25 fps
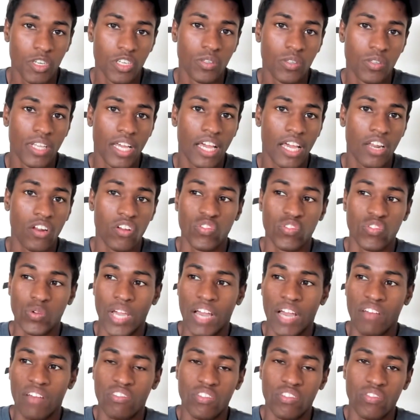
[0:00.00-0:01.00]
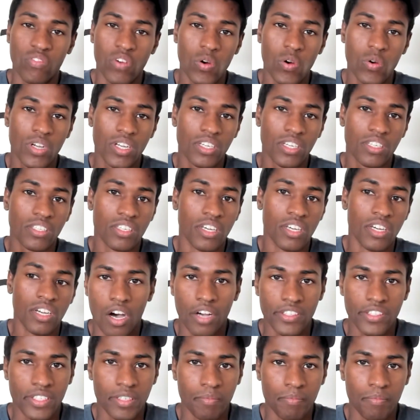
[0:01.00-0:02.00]
to do that, or if you have the focus,
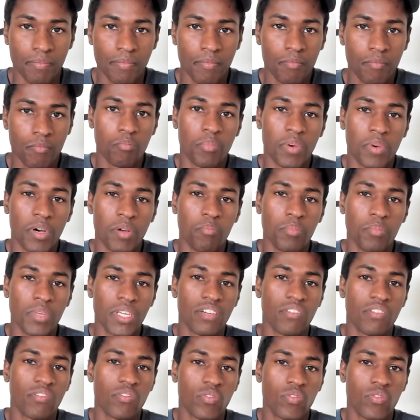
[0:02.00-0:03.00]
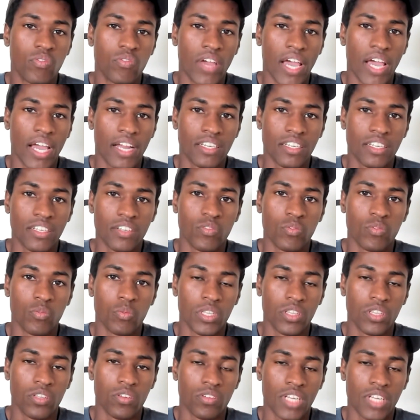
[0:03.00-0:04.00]
awesome. But be effective
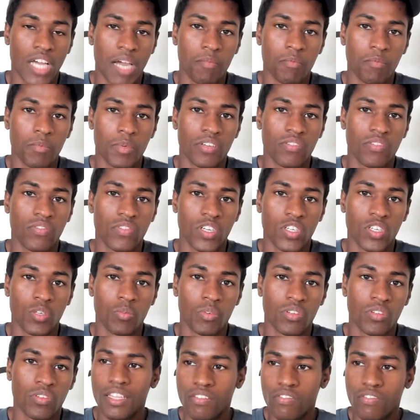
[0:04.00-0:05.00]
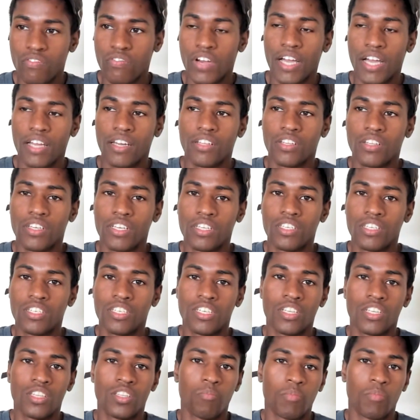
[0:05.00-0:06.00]
with your time, be efficient. And then finally,
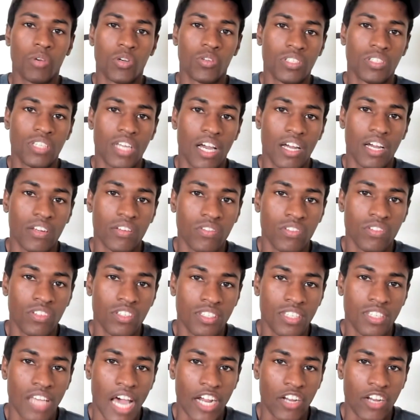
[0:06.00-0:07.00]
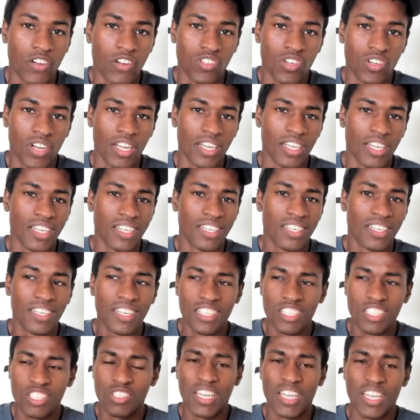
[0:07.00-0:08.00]
to get the most out of soccer training,
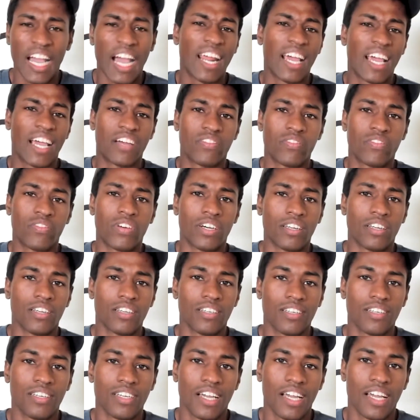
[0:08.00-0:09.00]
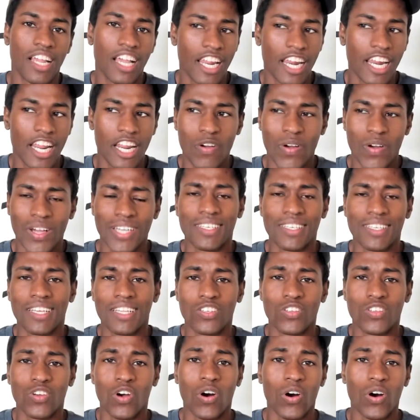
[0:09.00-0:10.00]
gotta have fun. And I know I say
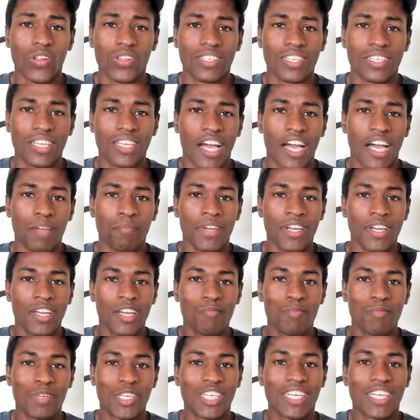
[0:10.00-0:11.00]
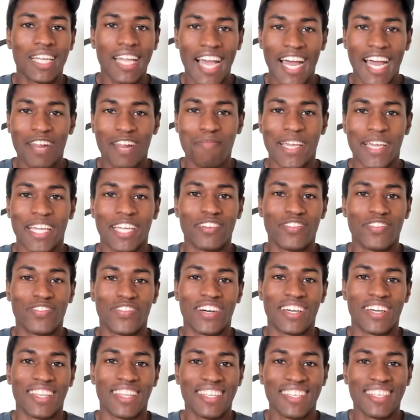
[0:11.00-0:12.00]
this all the time, but you gotta make it
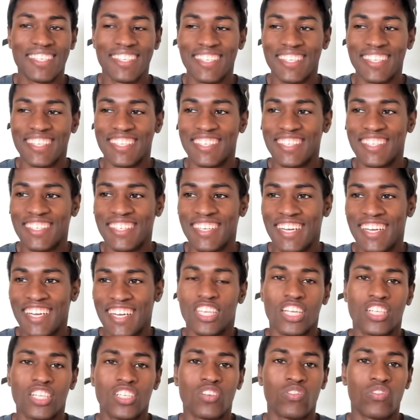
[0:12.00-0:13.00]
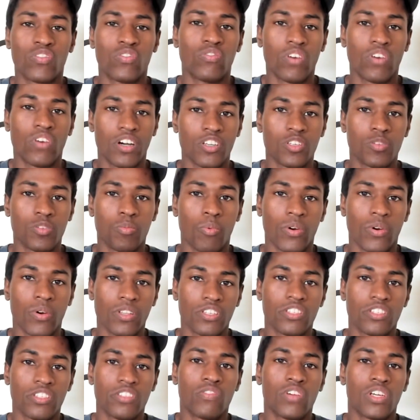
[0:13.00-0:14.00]
fun. This is such a fun sport.
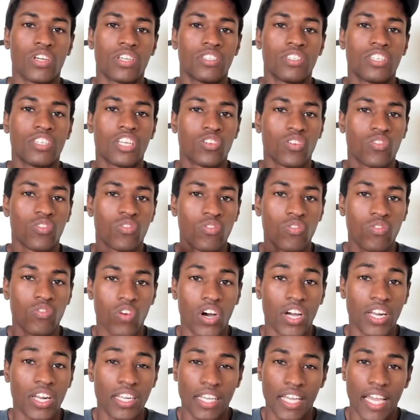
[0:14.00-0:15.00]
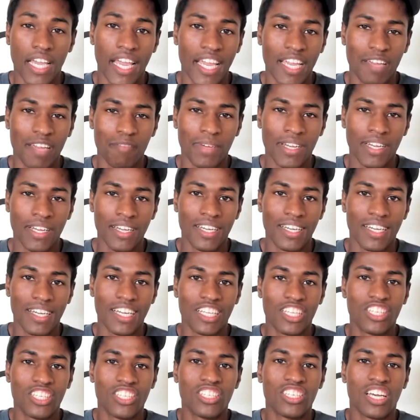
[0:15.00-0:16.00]
This is such a fun game.
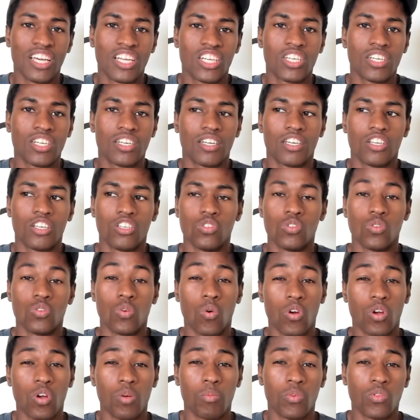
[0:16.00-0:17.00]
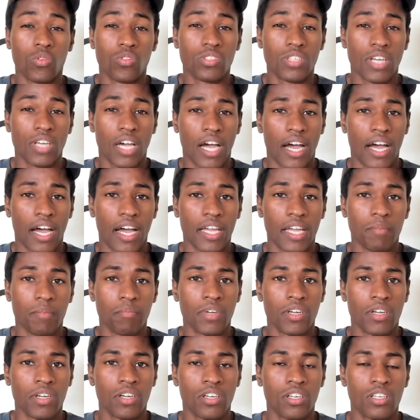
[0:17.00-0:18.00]
It's such an enjoyable
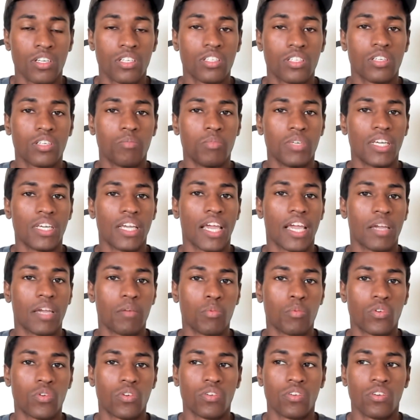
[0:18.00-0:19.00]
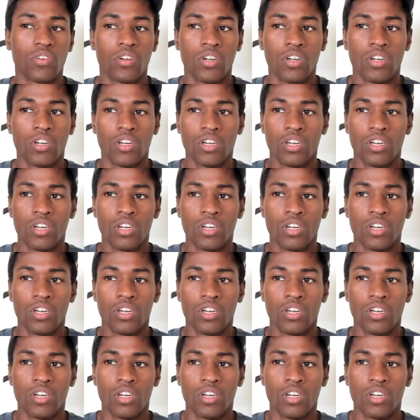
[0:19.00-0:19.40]
time to be able